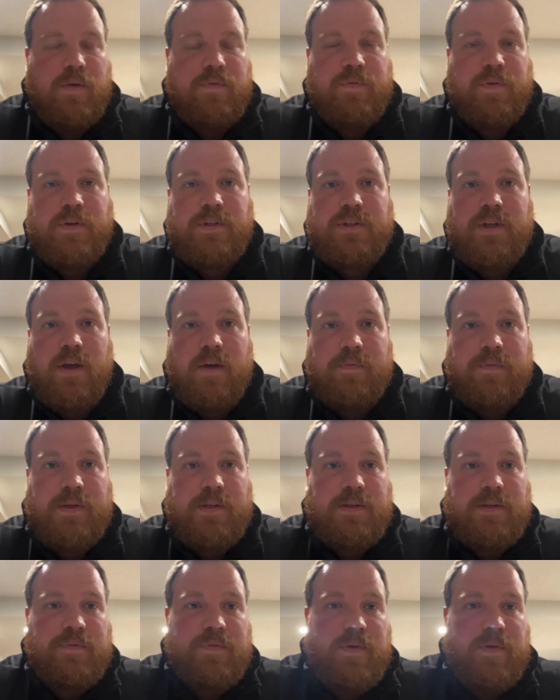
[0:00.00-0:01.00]
first off,
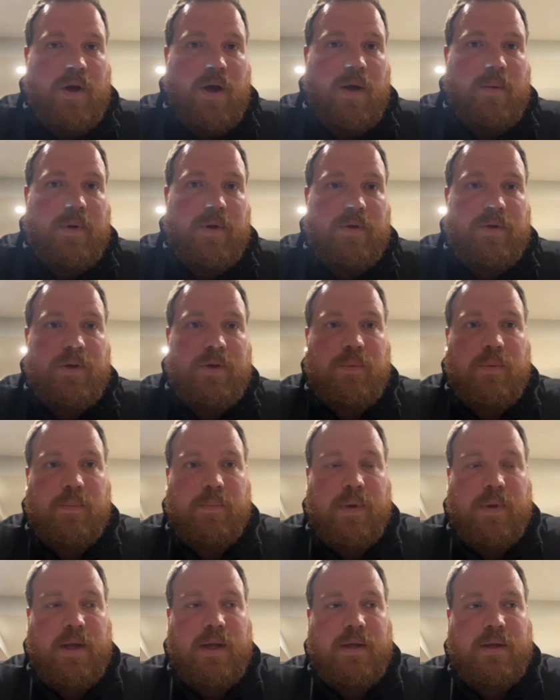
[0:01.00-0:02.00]
he's a phenomenal
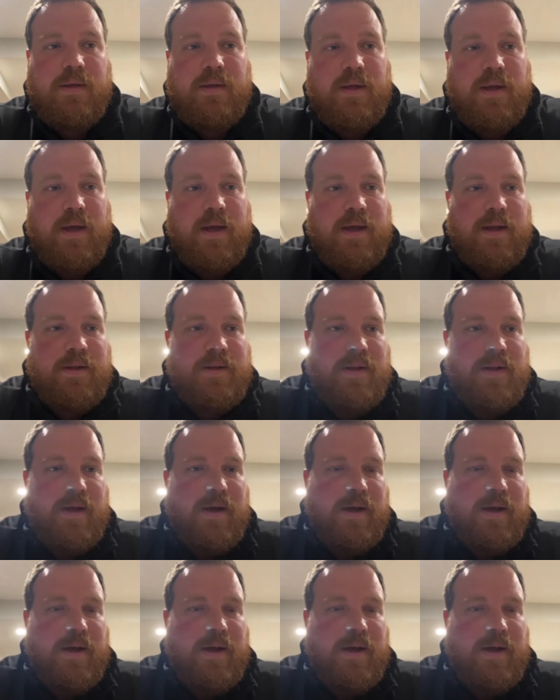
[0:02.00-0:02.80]
human being, and